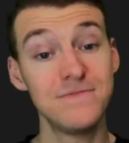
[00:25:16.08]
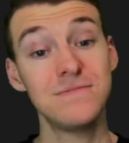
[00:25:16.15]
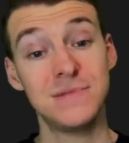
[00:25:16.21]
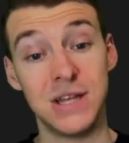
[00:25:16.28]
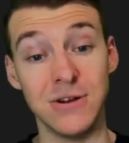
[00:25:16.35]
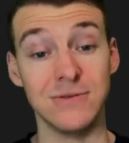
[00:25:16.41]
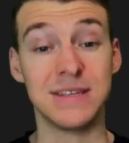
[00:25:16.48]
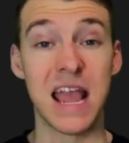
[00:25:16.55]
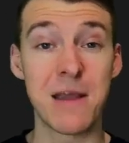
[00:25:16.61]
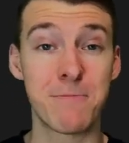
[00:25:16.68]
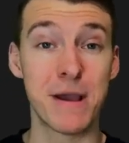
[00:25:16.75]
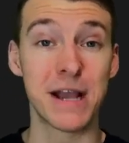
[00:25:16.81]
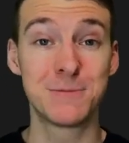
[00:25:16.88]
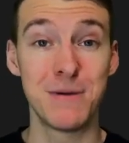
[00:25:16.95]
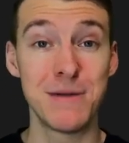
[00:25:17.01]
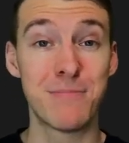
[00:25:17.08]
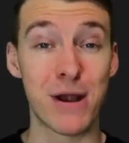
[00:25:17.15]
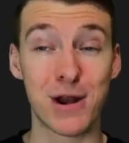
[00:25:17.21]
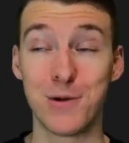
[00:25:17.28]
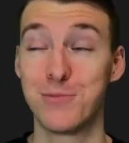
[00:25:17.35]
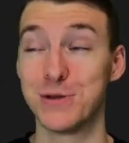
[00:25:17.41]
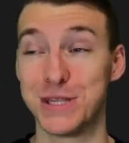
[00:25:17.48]
Dude, Tank Bigsby
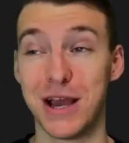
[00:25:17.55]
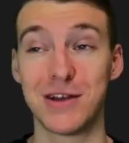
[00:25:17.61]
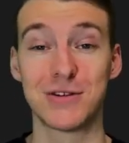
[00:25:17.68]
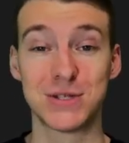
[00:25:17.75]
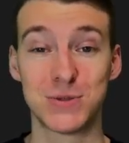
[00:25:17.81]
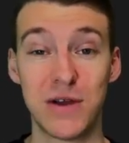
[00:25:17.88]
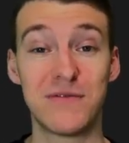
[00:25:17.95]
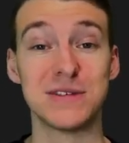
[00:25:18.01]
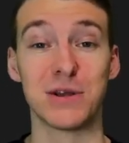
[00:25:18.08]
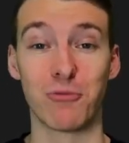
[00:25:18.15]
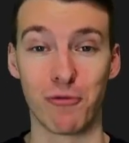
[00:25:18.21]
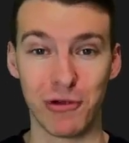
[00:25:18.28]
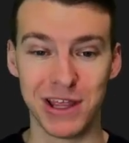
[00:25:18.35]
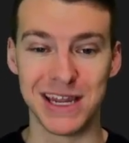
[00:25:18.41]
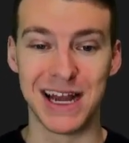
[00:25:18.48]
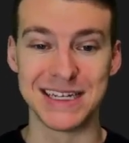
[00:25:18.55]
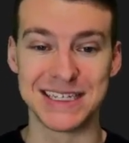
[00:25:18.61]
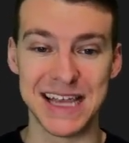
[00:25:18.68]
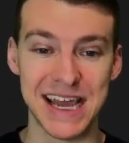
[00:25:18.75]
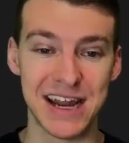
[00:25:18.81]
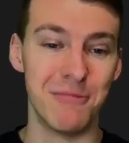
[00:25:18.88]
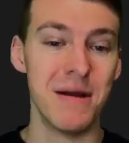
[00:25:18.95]
paired up with DeAndre Swift is a really nice
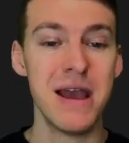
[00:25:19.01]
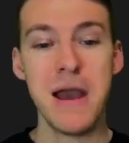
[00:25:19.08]
tandem.